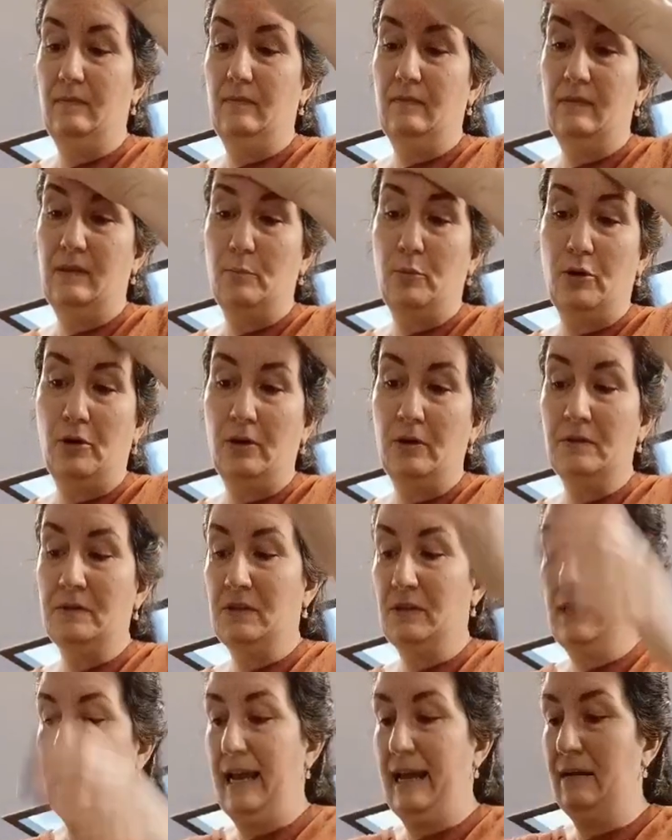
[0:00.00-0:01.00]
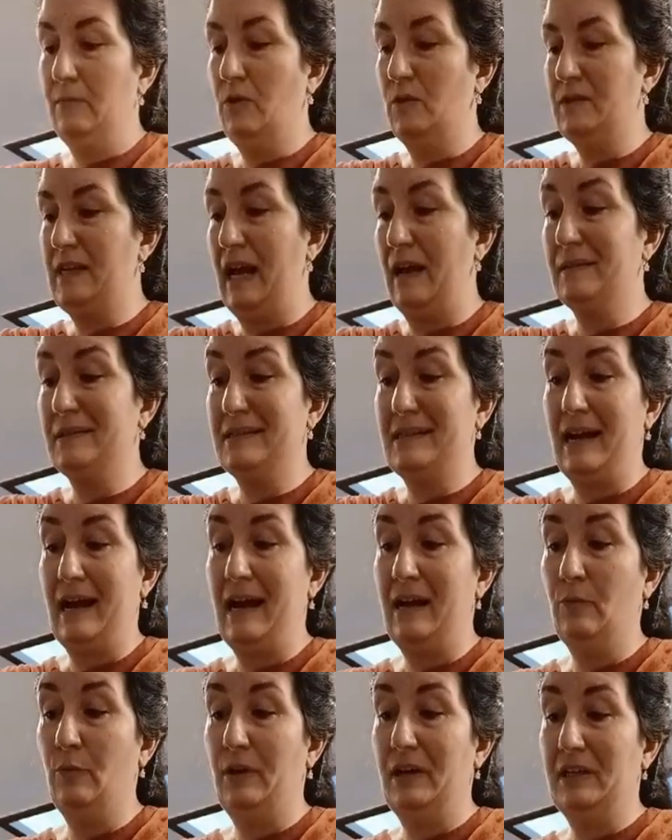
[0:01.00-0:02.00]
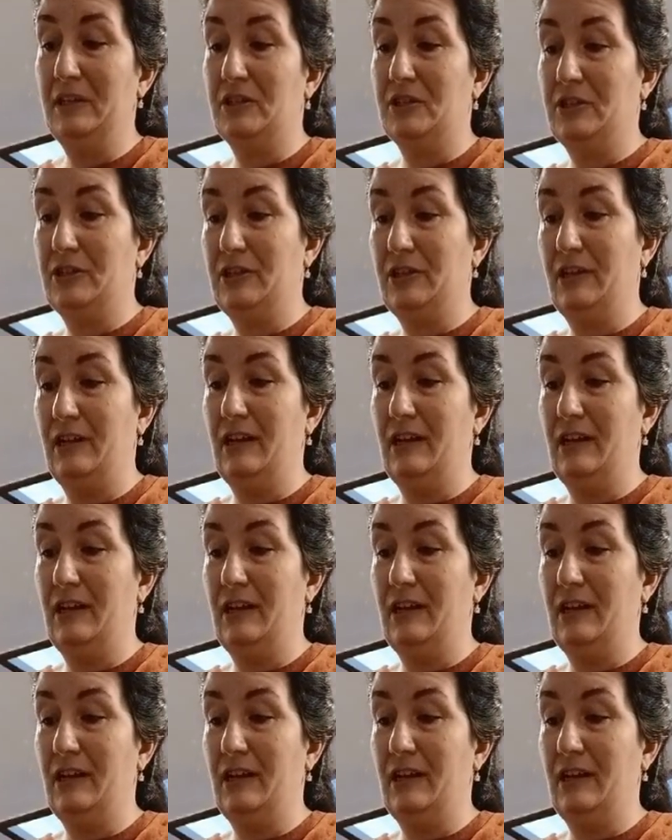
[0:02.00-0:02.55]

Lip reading: the birds or the animals outside, which